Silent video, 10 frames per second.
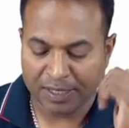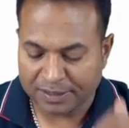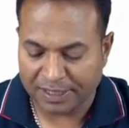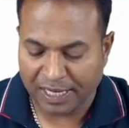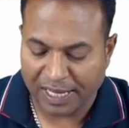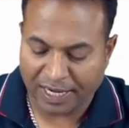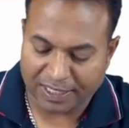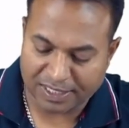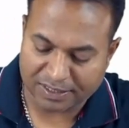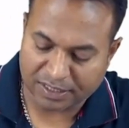Celiac
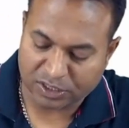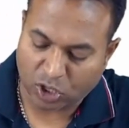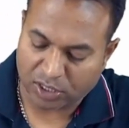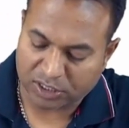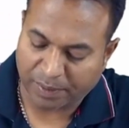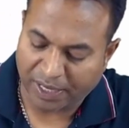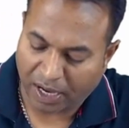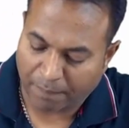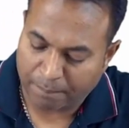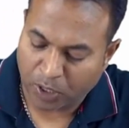disease is caused by
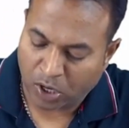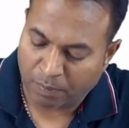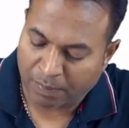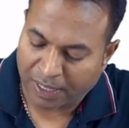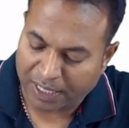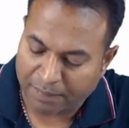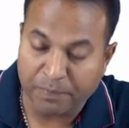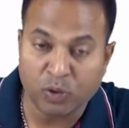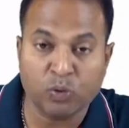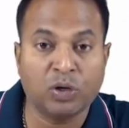abnormal
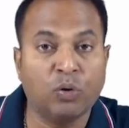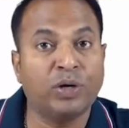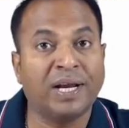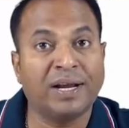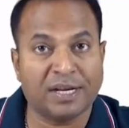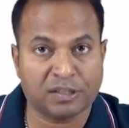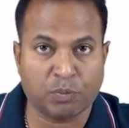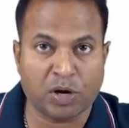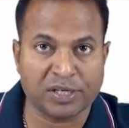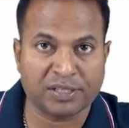immune gluten
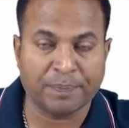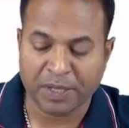response.